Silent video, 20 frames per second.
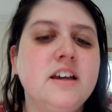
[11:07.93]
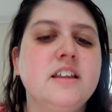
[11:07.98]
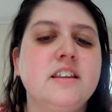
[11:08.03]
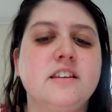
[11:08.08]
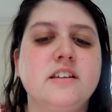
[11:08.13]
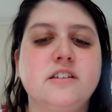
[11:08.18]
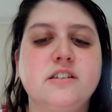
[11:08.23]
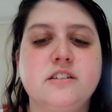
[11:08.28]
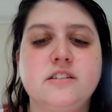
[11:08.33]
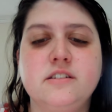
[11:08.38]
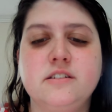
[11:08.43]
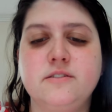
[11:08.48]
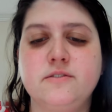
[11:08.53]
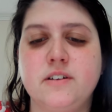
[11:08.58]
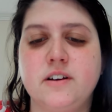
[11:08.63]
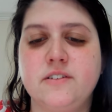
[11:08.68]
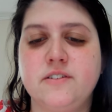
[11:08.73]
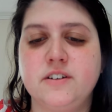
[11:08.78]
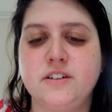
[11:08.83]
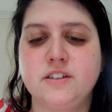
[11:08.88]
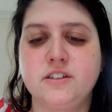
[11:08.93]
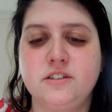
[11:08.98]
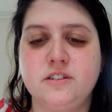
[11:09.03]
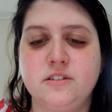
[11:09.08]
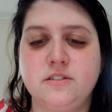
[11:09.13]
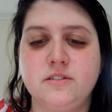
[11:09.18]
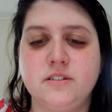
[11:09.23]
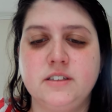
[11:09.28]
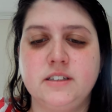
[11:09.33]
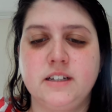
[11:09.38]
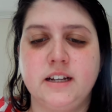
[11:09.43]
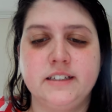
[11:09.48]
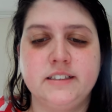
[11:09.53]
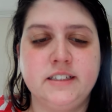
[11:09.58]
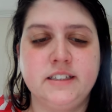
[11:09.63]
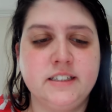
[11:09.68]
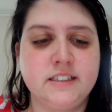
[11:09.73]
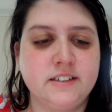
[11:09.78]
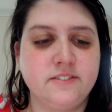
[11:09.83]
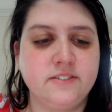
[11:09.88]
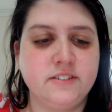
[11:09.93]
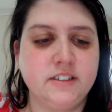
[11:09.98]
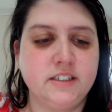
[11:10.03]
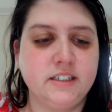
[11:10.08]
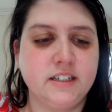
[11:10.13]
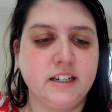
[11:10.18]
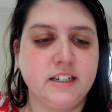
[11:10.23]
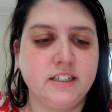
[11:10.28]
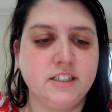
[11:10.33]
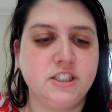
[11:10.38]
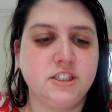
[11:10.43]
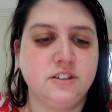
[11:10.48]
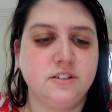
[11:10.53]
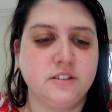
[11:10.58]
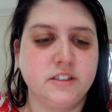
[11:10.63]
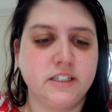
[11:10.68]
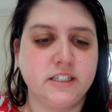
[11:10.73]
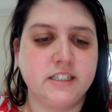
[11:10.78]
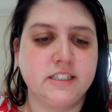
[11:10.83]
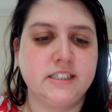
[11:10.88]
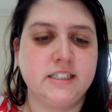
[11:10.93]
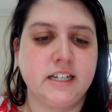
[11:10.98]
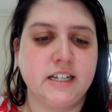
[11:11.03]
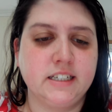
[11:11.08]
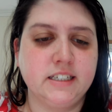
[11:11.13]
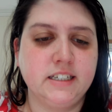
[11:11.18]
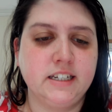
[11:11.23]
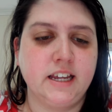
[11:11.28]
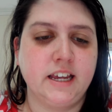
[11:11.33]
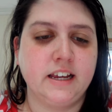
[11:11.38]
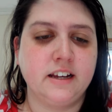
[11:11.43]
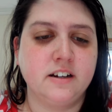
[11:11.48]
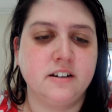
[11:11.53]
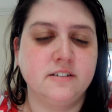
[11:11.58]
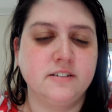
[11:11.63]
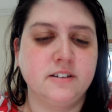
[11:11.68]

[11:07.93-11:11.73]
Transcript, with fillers: This is a reference to a 1979 shooting in San Diego